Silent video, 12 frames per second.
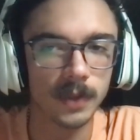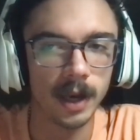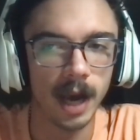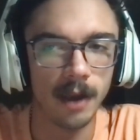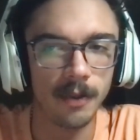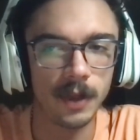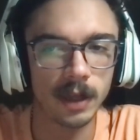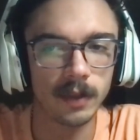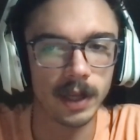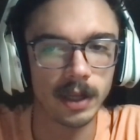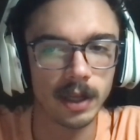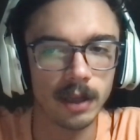I think,
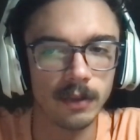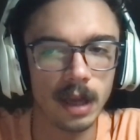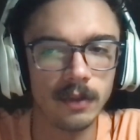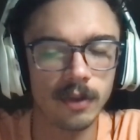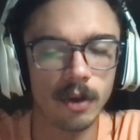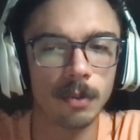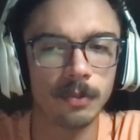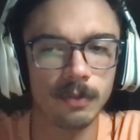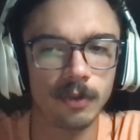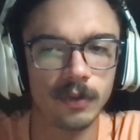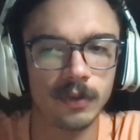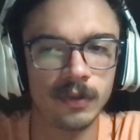like in terms
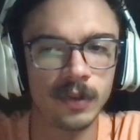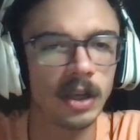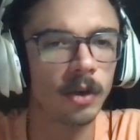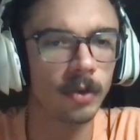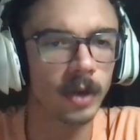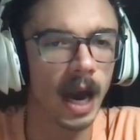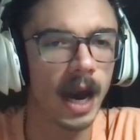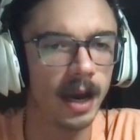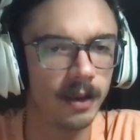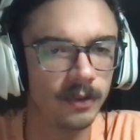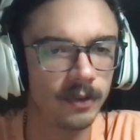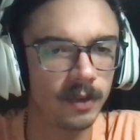of just single
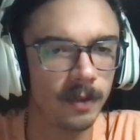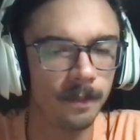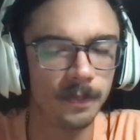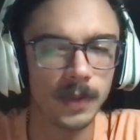guys.